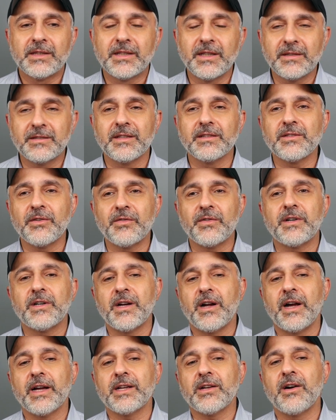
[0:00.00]
This is a
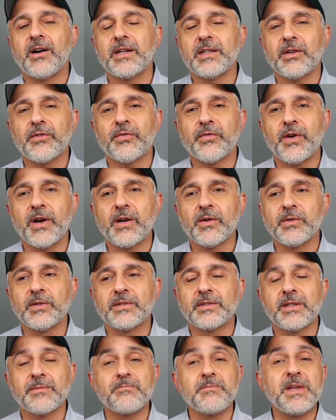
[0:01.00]
very iconic
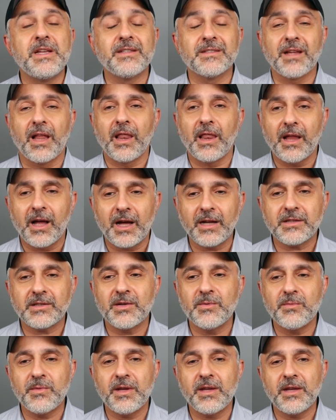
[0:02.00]
fragrance. It means a lot
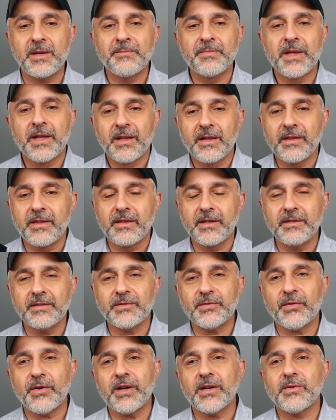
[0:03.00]
to me.
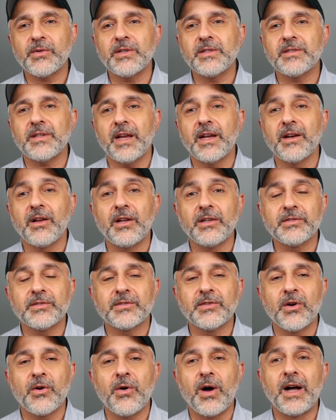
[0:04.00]
This fragrance and
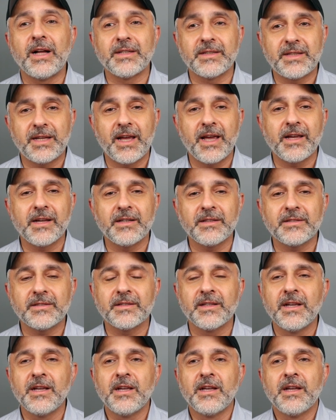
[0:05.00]
also
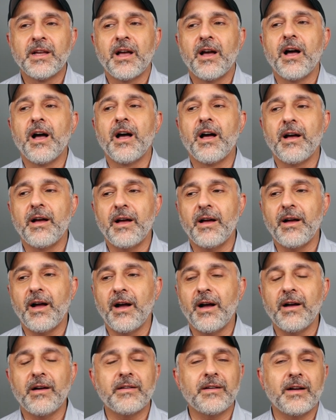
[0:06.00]
Antaeus, uh,
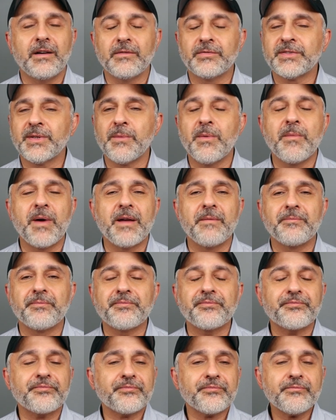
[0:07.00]
uh, some of my
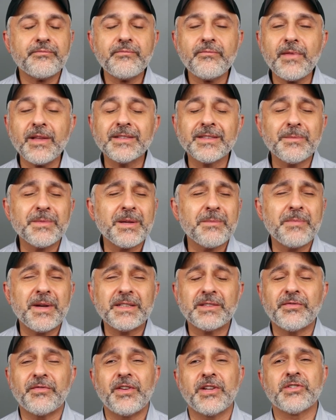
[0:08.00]
some of the
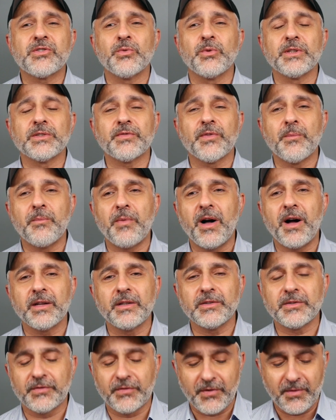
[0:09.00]
best visuals for
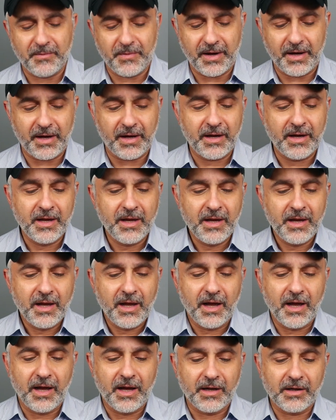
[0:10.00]
bottles for me.
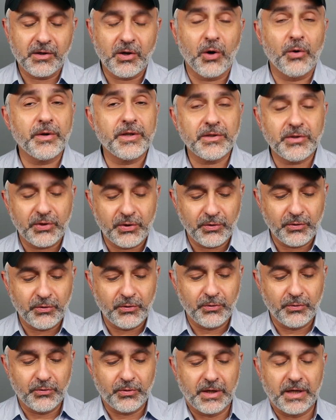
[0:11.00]
Uh, going
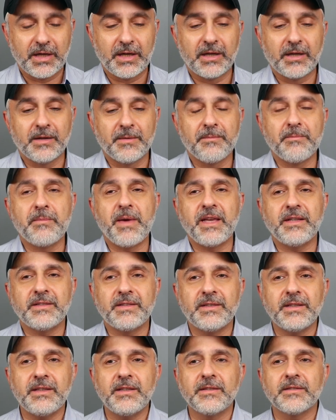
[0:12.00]
to uh,
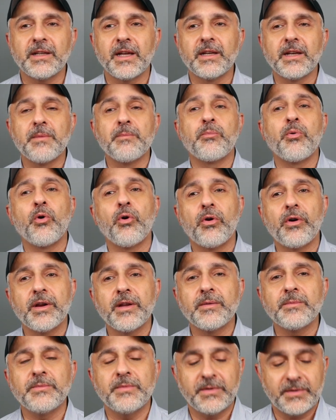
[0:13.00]
Macy's and
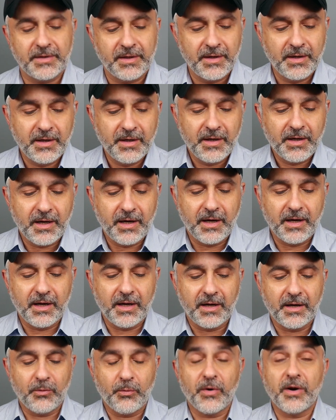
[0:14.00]
Emporiums,
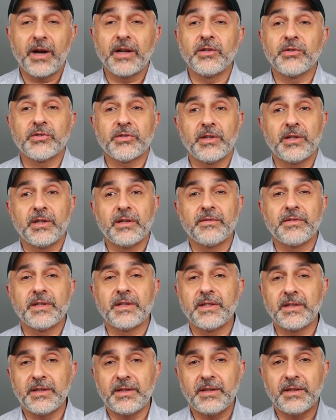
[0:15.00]
uh, where I used to live
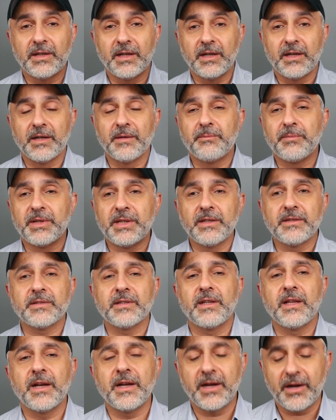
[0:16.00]
in the uh,
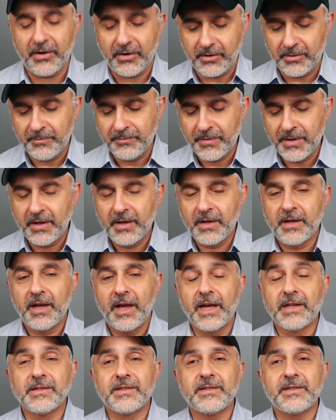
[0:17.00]
peninsula here,
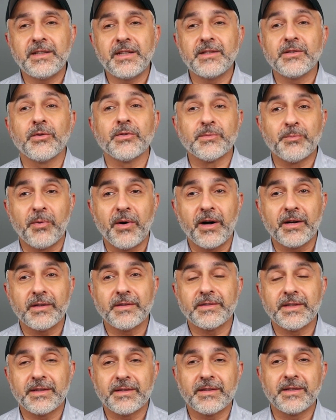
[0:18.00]
and seeing those
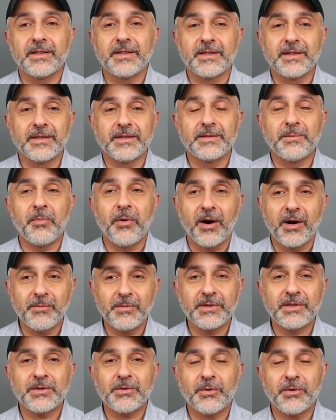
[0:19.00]
bottles at the
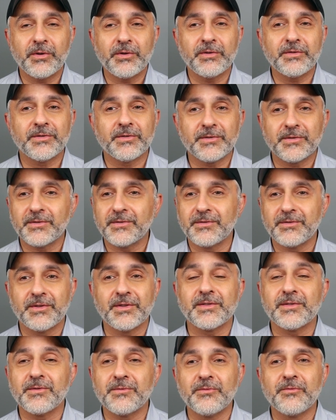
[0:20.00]
department stores
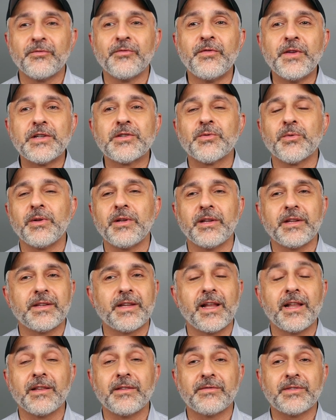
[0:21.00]
just visually
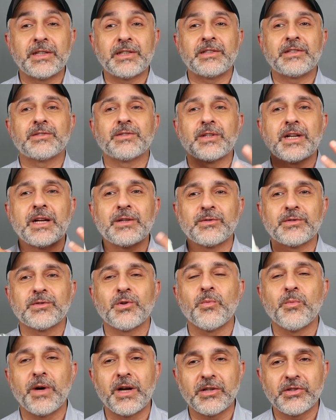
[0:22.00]
they they stood out
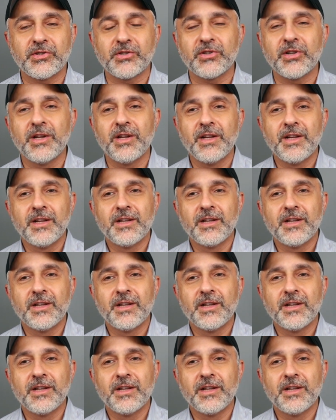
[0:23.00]
so much.